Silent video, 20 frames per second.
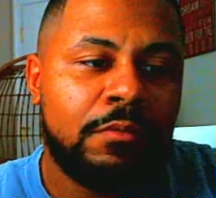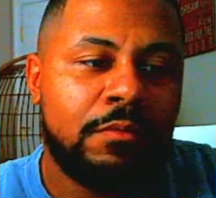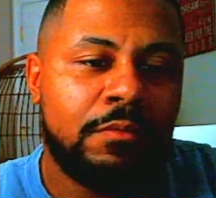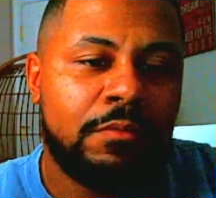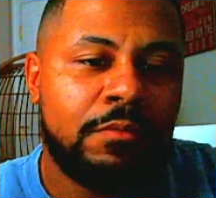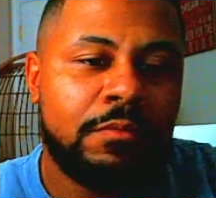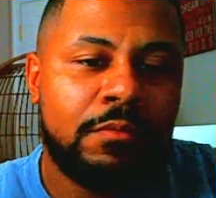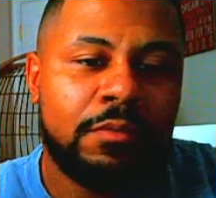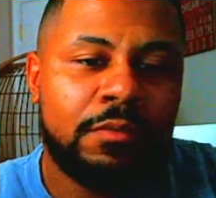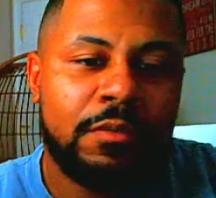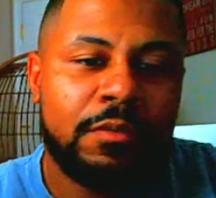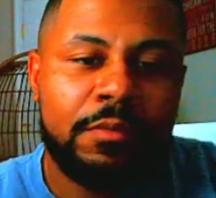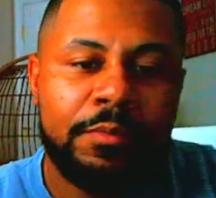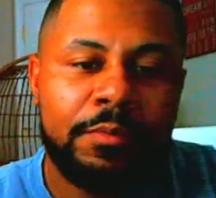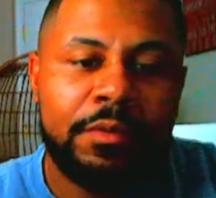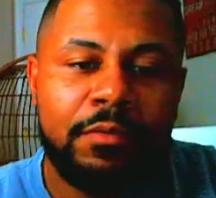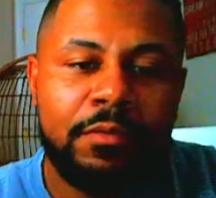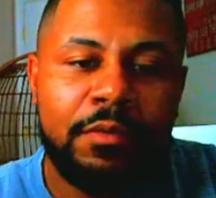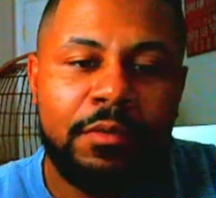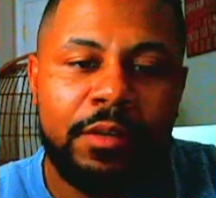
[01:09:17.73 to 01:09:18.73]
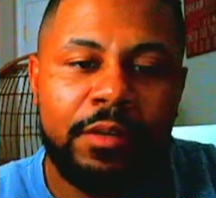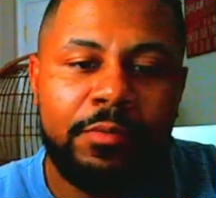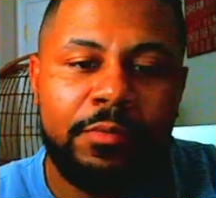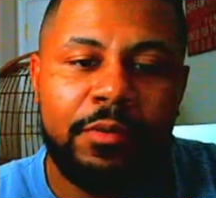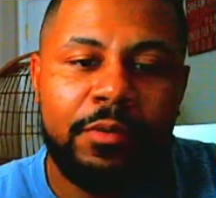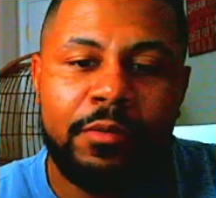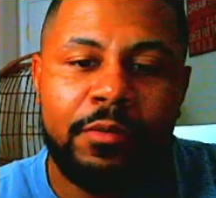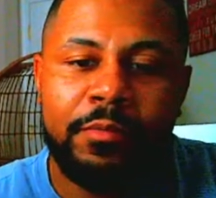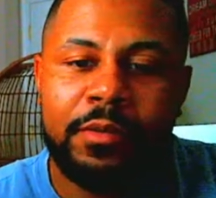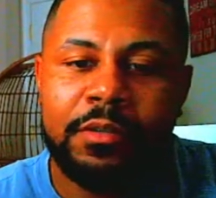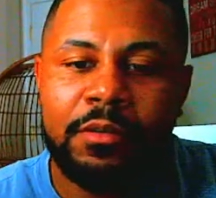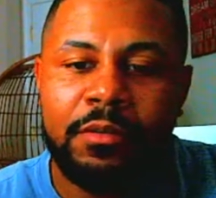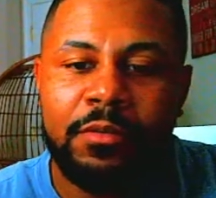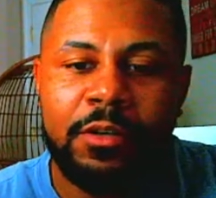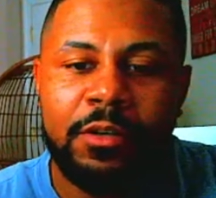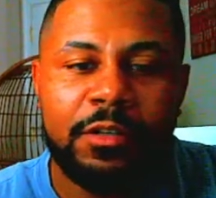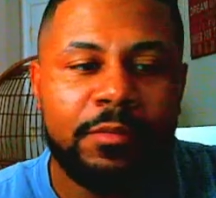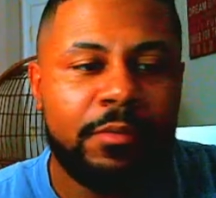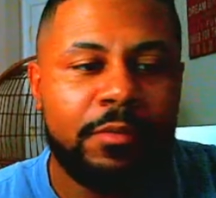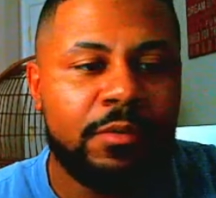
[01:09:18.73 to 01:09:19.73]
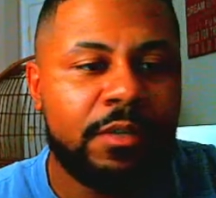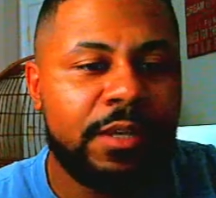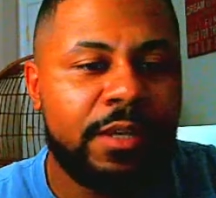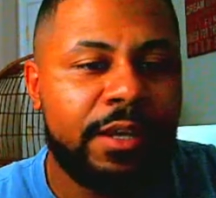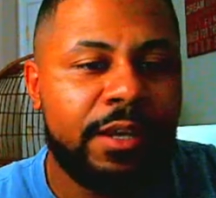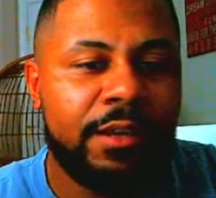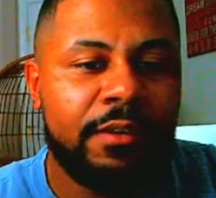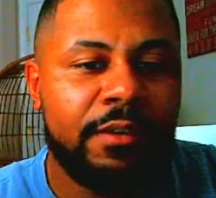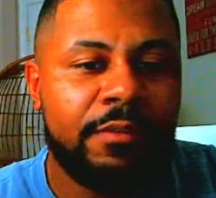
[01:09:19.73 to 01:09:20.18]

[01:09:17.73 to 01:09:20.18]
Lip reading: So let me go ahead and put him as a questionable tag.